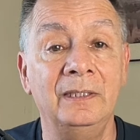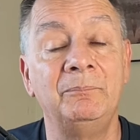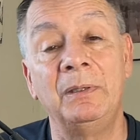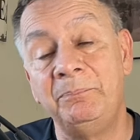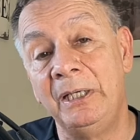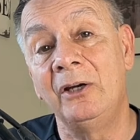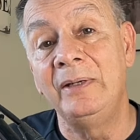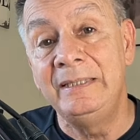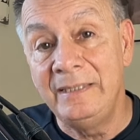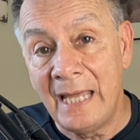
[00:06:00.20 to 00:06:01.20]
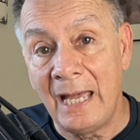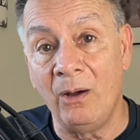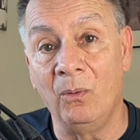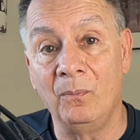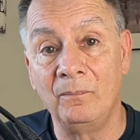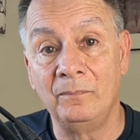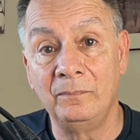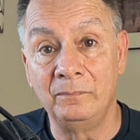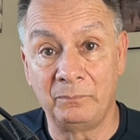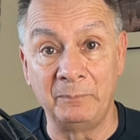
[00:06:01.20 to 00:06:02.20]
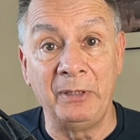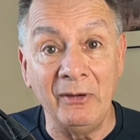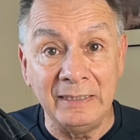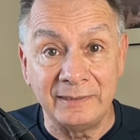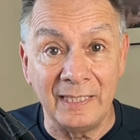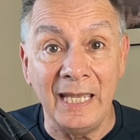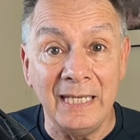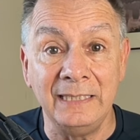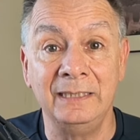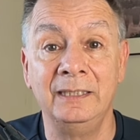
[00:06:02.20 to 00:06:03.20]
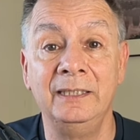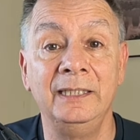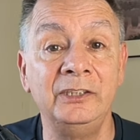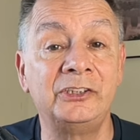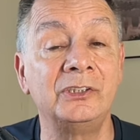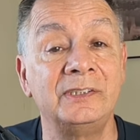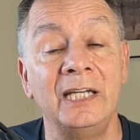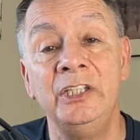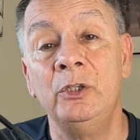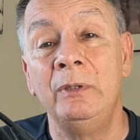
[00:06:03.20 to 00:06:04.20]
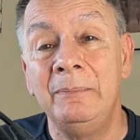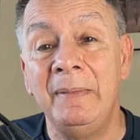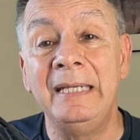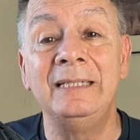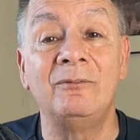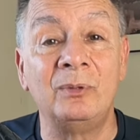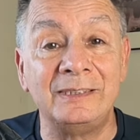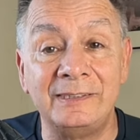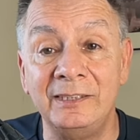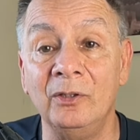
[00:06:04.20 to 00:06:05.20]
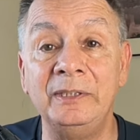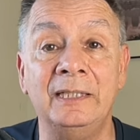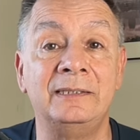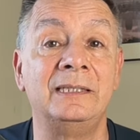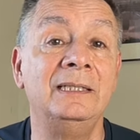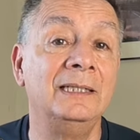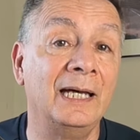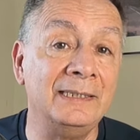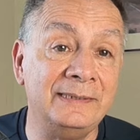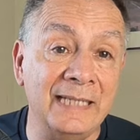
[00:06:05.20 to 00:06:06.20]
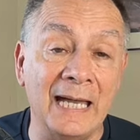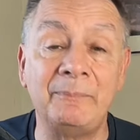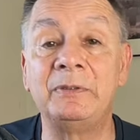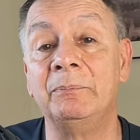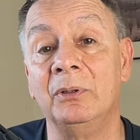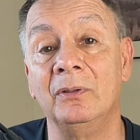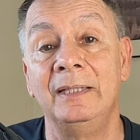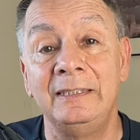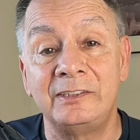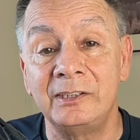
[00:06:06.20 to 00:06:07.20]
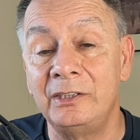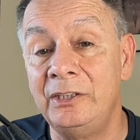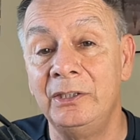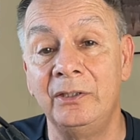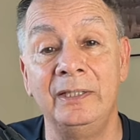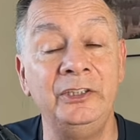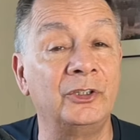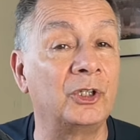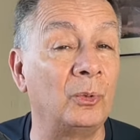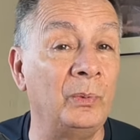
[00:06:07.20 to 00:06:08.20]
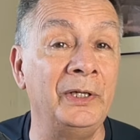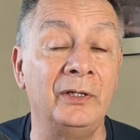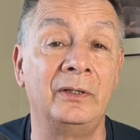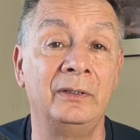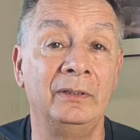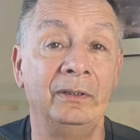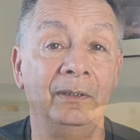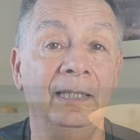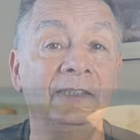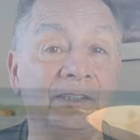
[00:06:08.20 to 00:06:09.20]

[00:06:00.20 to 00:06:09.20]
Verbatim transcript: Preparing now, preparing today, ensures that you remain resilient, adaptable, and secure in your career, and